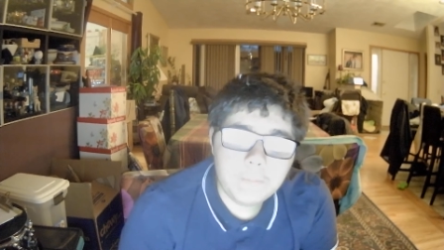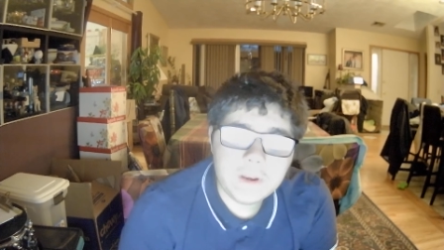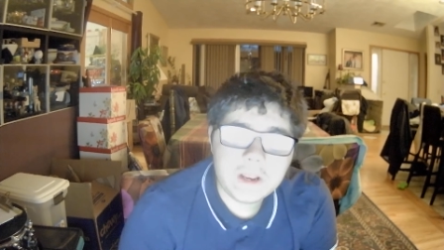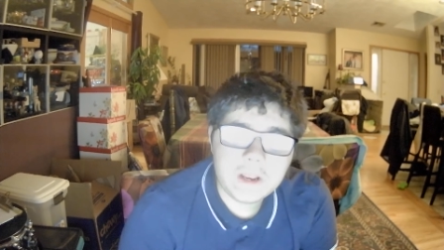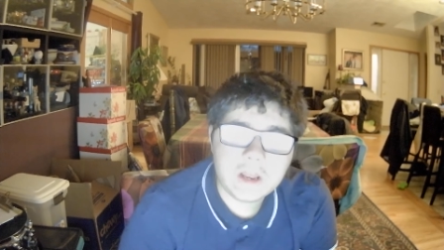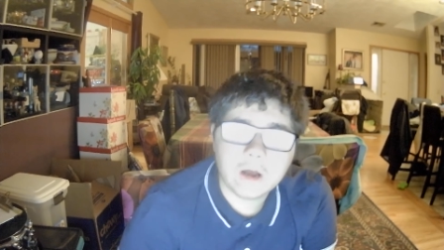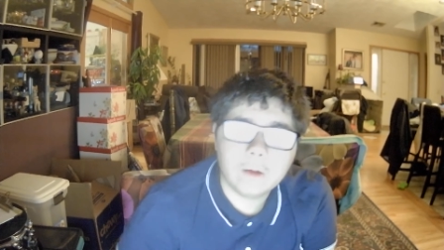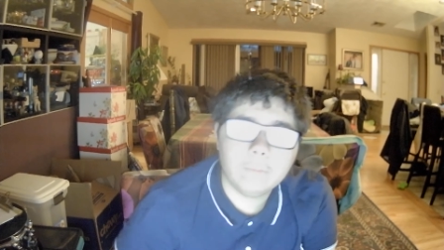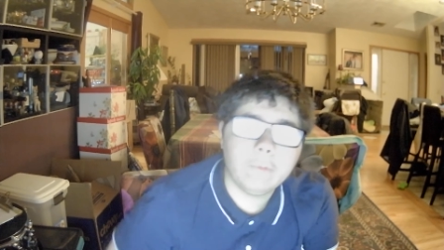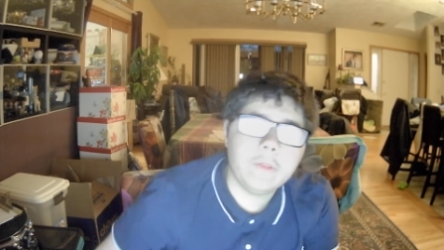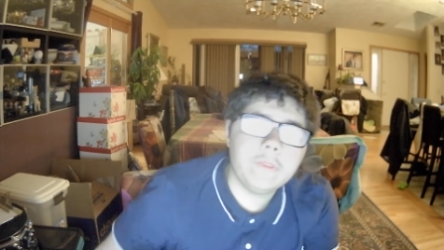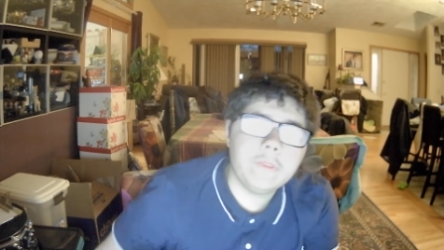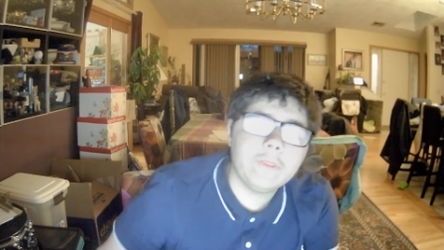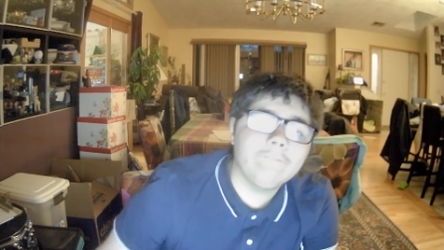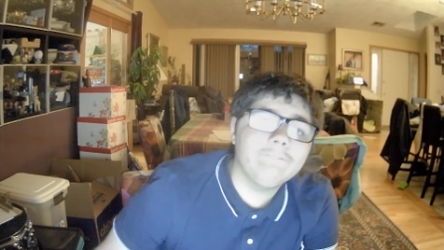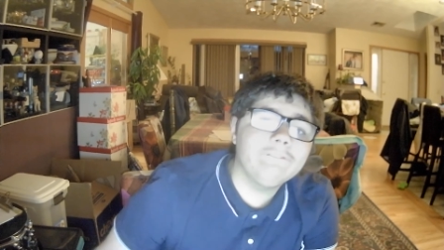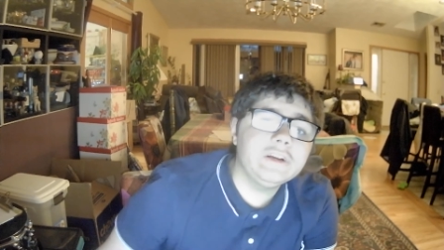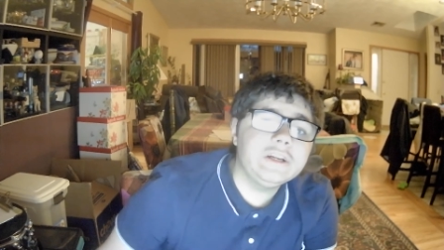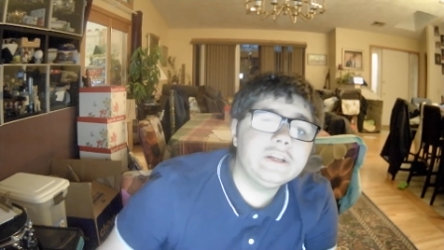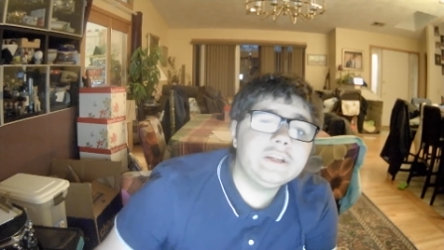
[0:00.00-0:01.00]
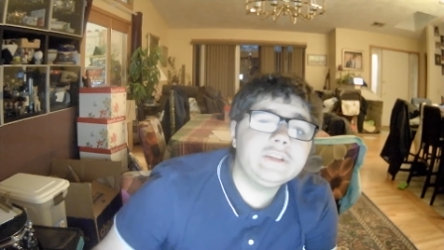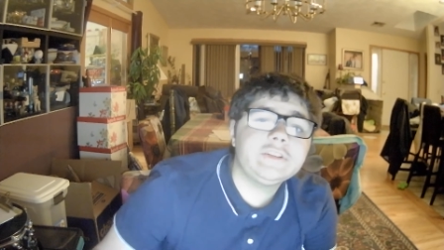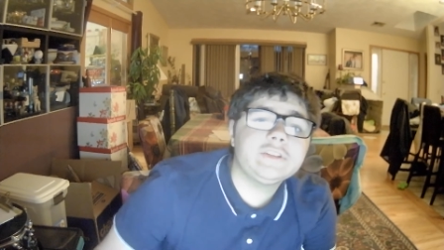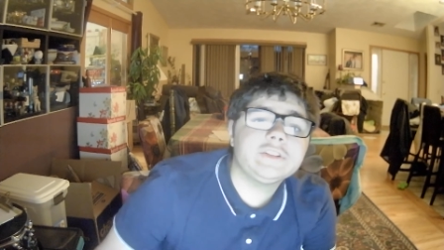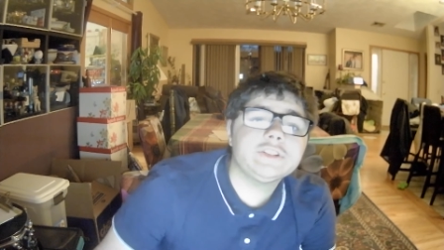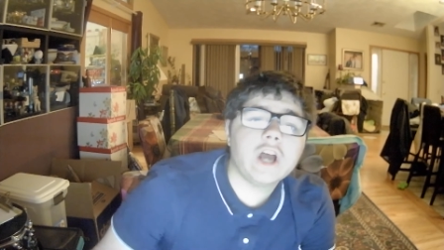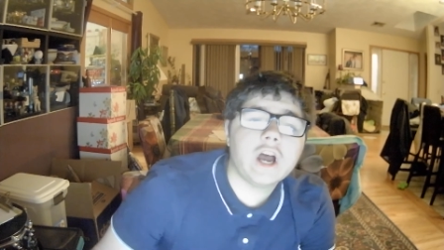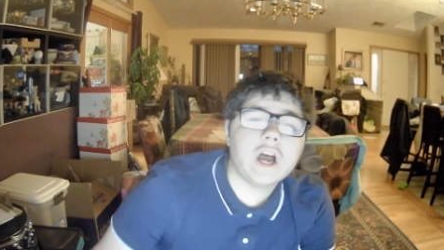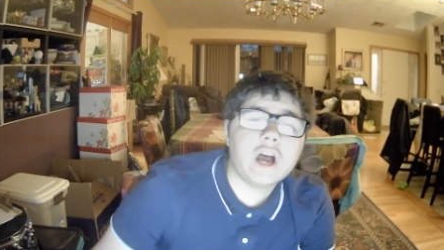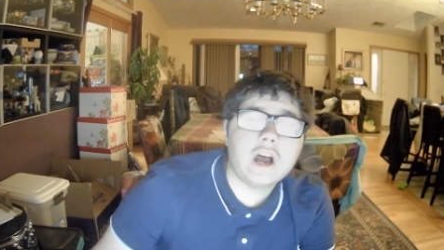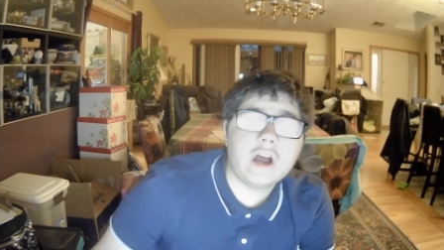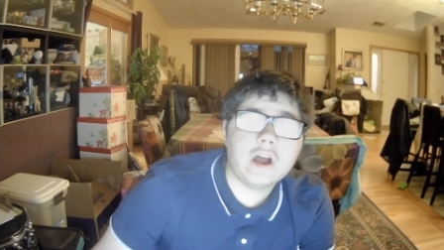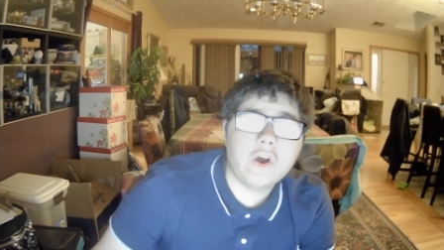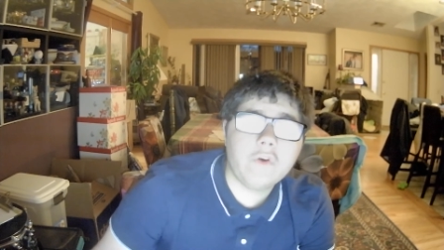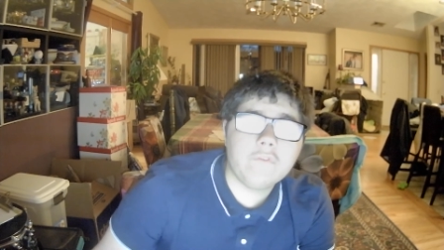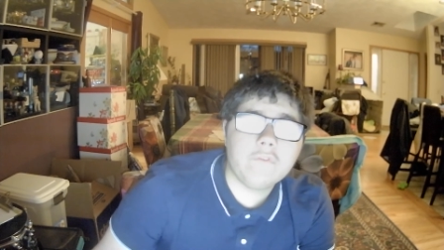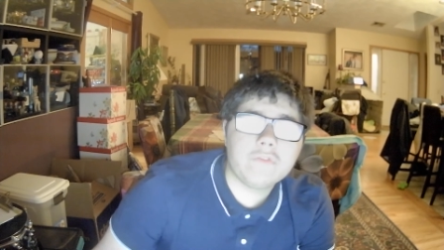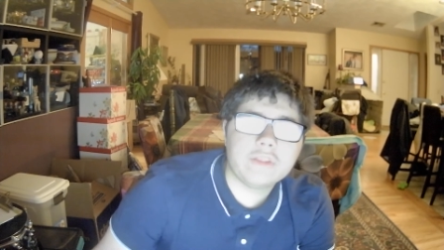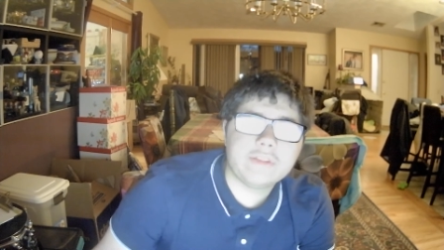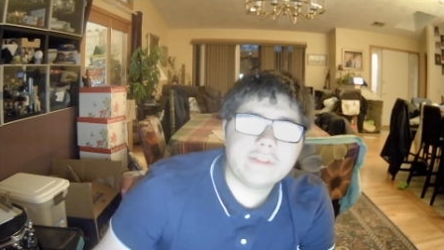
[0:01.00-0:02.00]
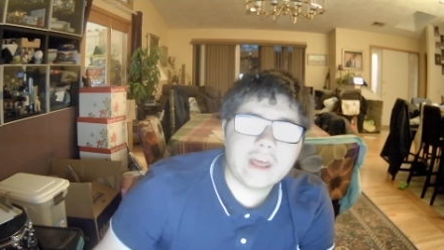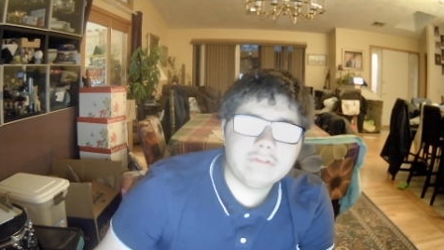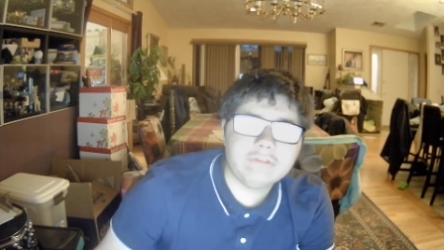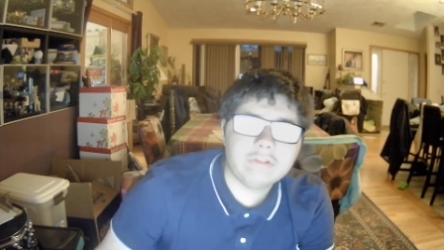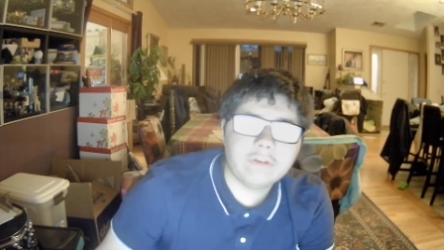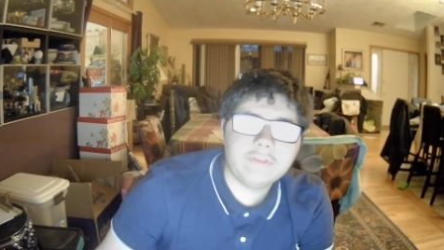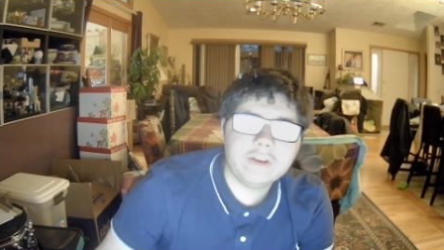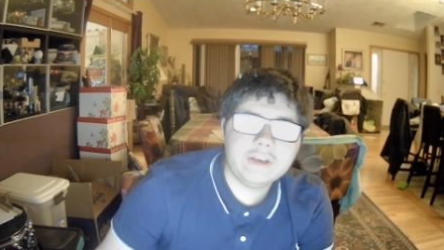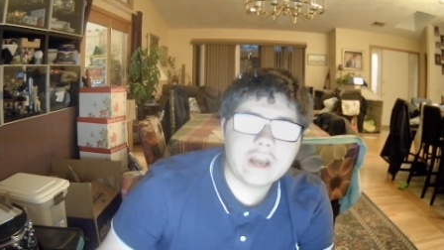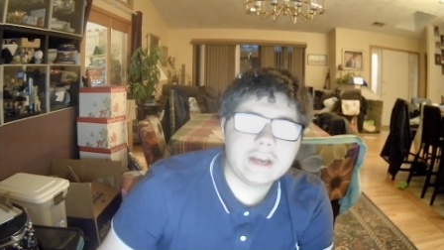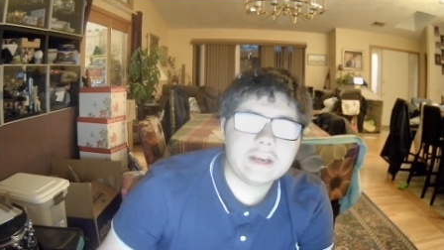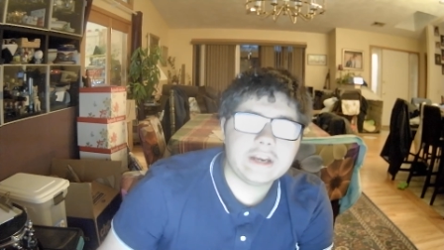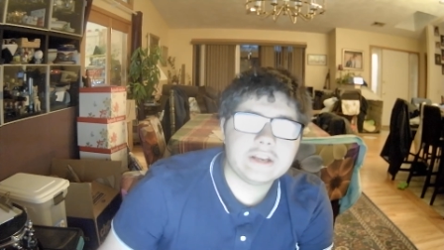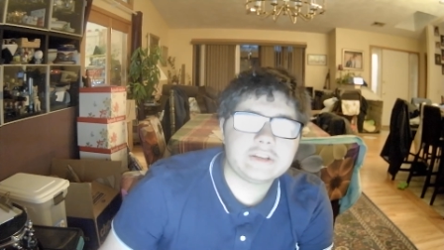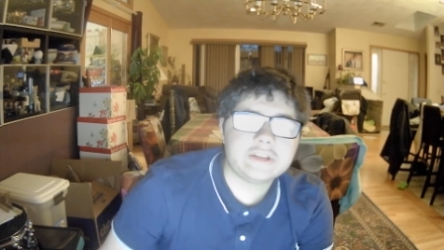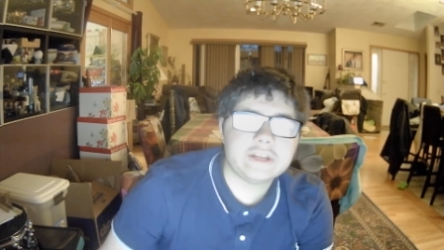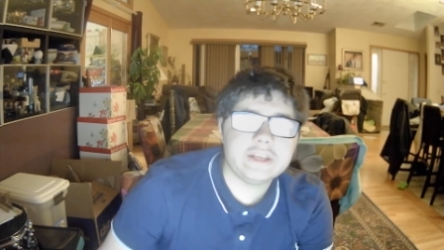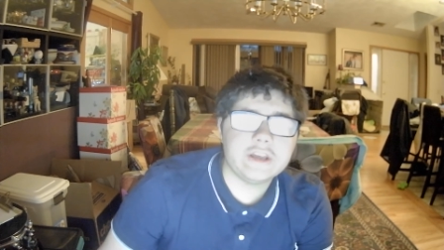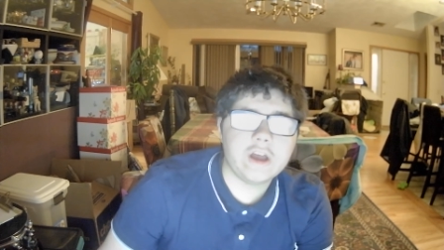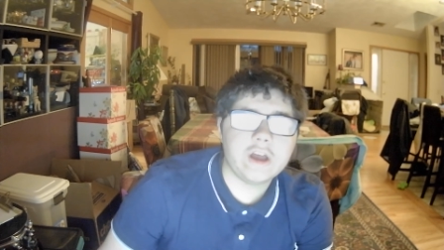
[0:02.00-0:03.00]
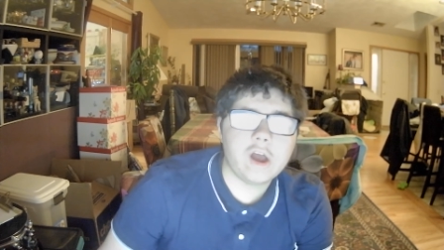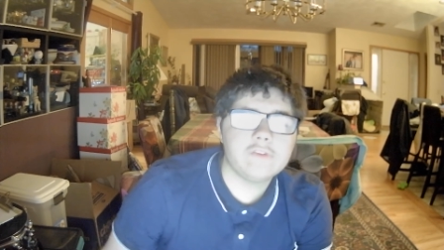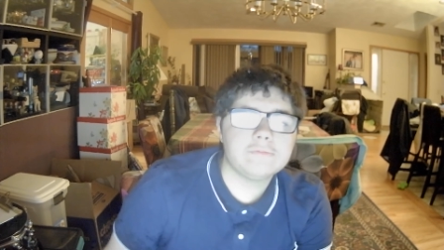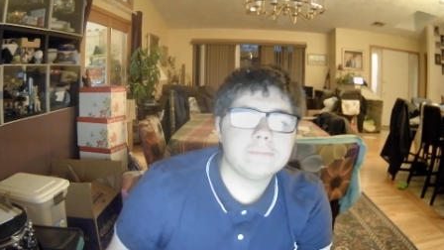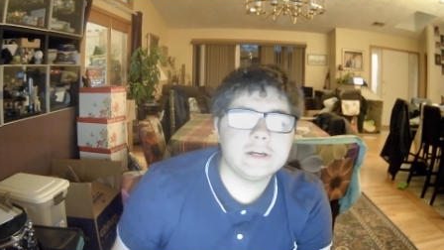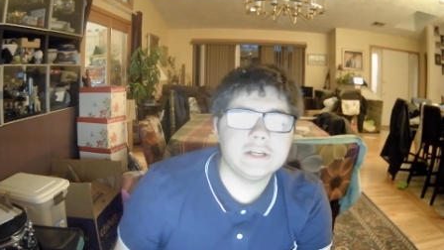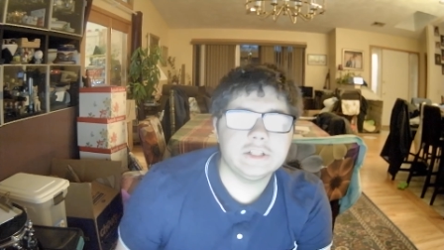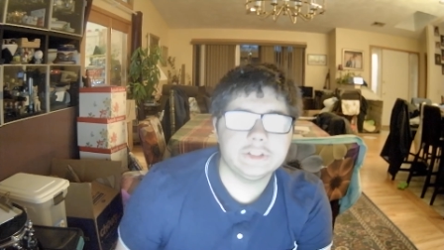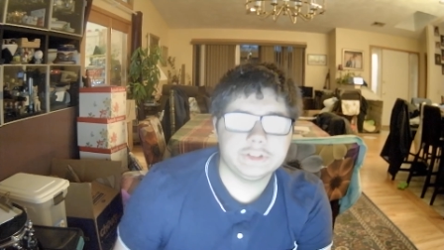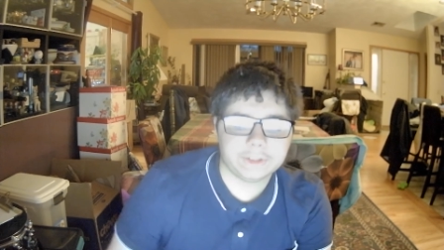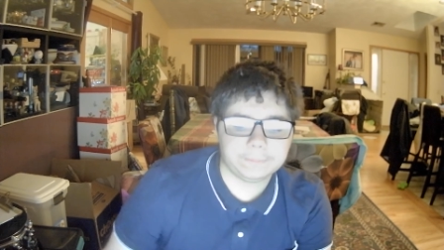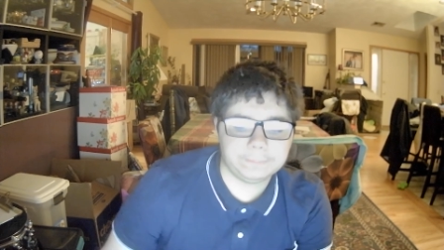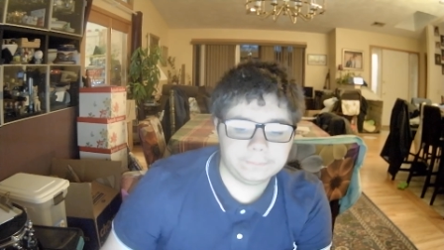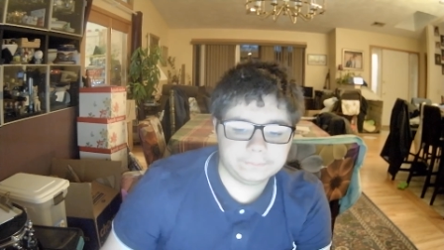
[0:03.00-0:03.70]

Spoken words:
become the first Shah of the Safavid dynasty of Persia.